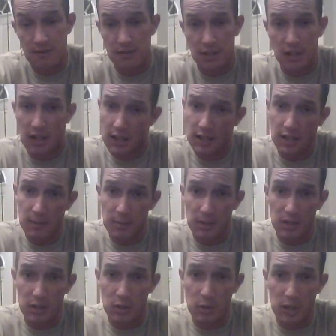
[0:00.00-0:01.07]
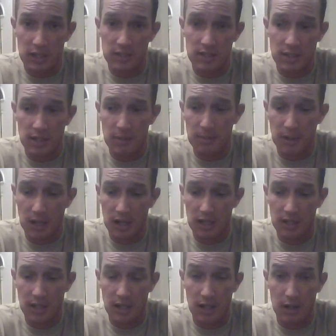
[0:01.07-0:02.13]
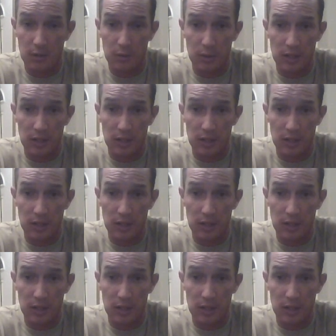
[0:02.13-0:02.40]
Figured I'd hit up a little quick tip on